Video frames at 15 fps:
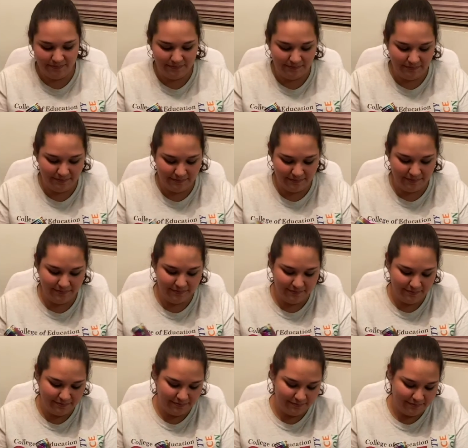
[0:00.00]

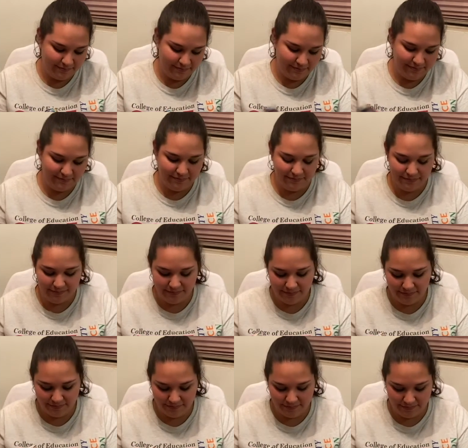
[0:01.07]

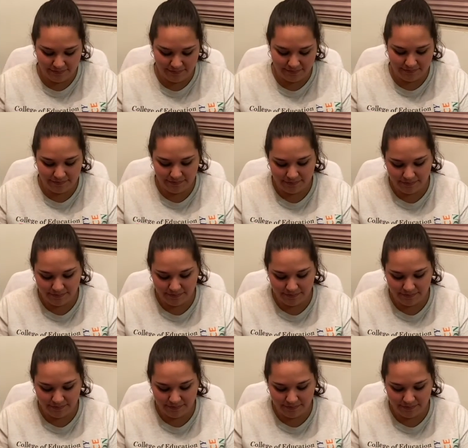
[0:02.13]
Nobody speaks.